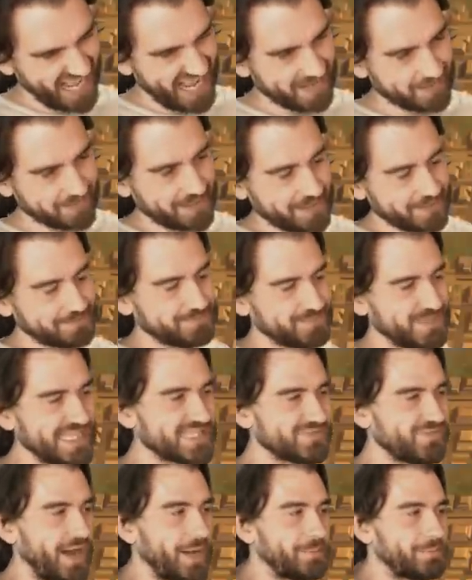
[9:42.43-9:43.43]
Ah,
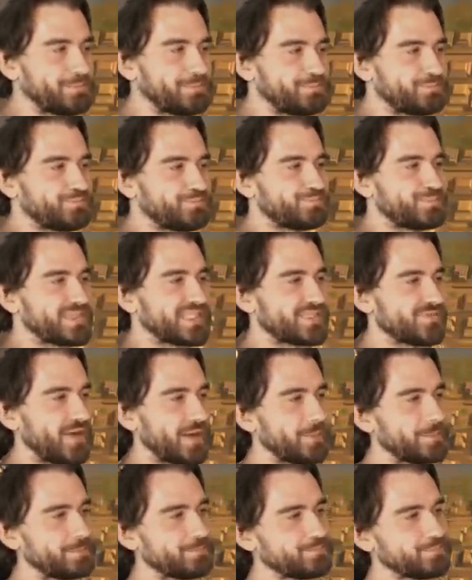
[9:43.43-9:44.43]
it's fine. It's
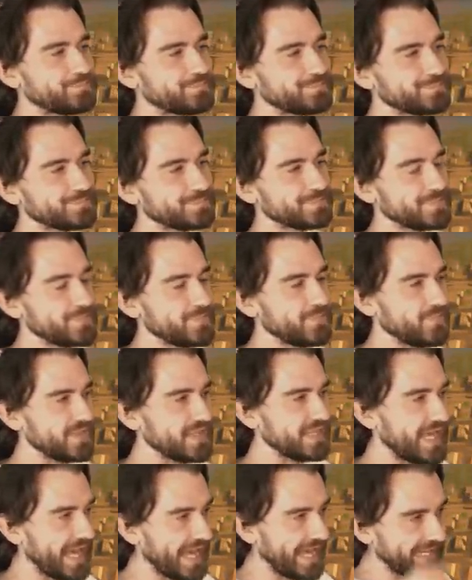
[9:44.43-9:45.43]
fine.
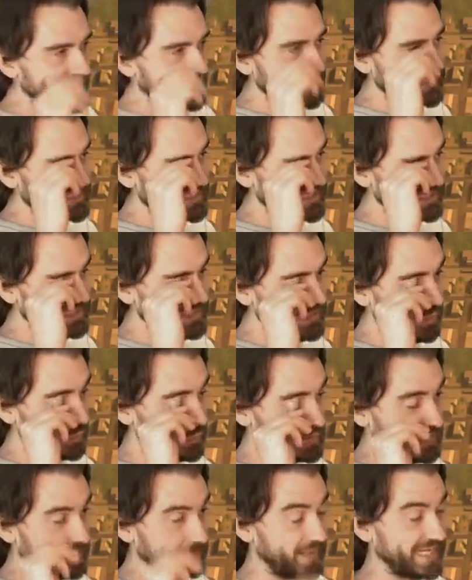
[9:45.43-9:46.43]
Alex
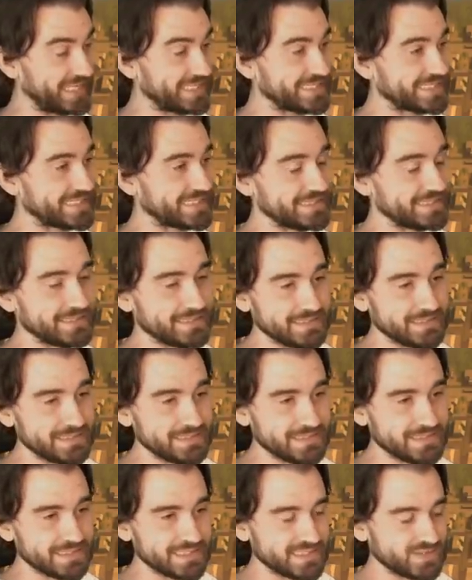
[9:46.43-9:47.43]
Naughtybex.
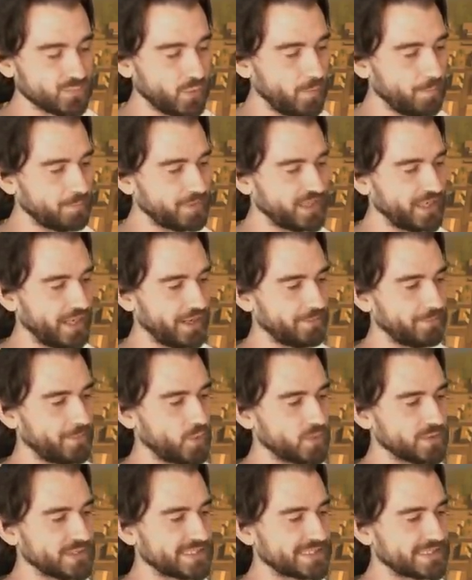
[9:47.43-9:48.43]
Swamp
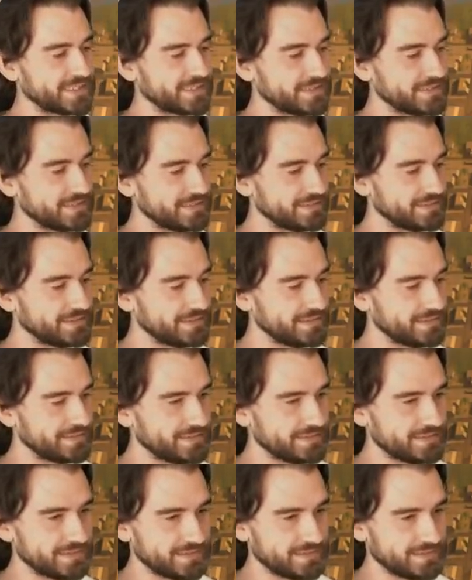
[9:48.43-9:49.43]
Gutterbones.
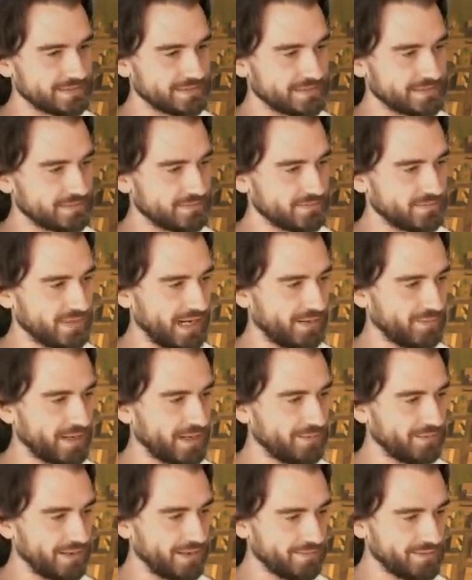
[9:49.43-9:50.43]
Well,
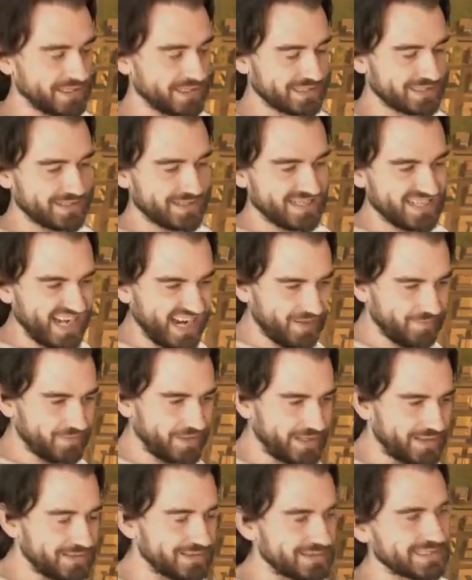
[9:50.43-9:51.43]
well, well, we're just gonna life
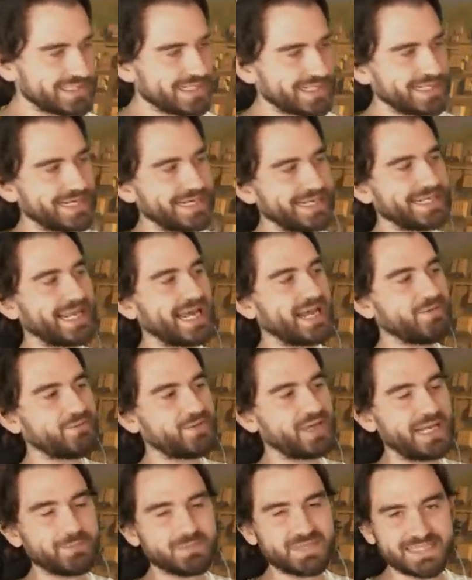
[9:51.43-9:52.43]
gain. Just gonna life
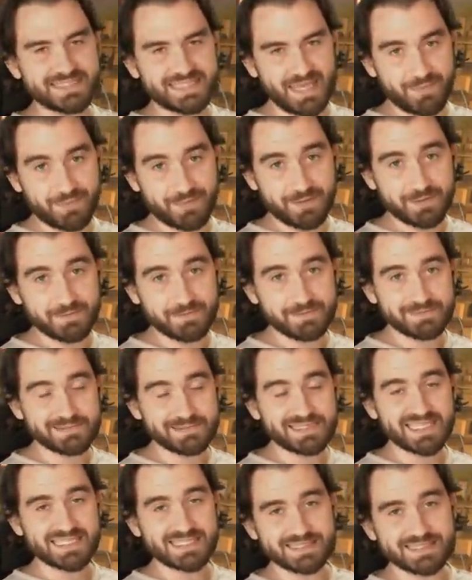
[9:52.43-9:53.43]
get him to death.
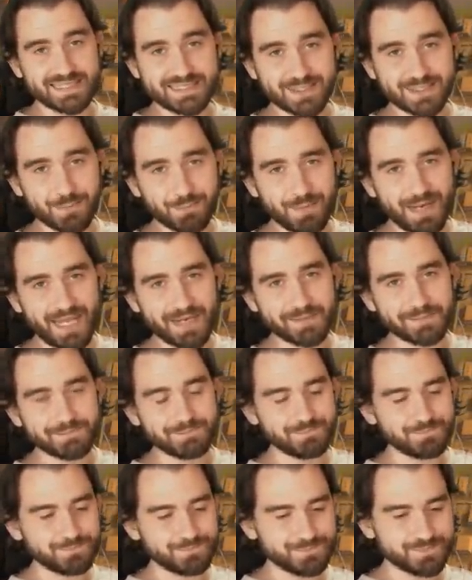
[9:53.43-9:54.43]
That's that's our plan.
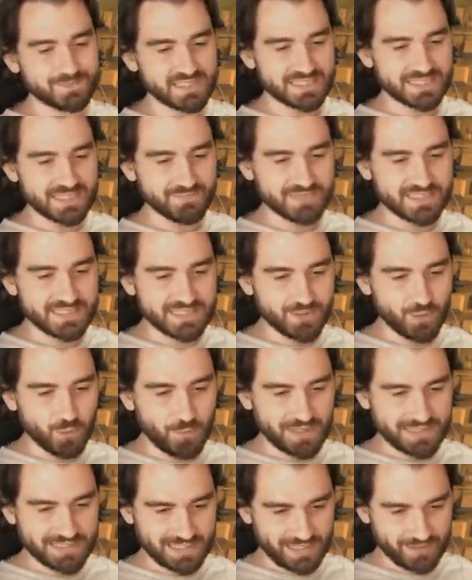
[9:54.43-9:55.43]
Just have so
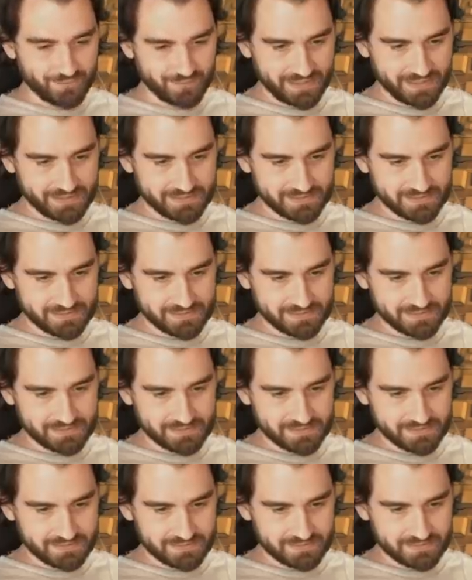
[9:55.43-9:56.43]
much life gain.
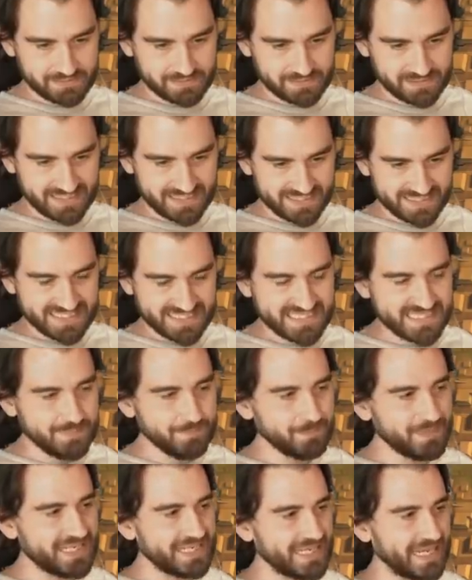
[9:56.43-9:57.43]
We
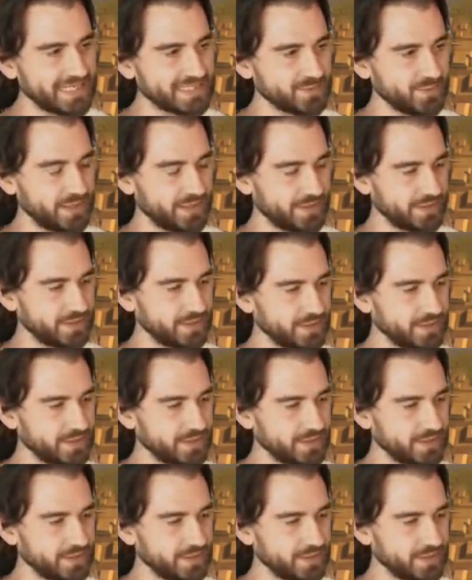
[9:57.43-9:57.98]
simply can't run.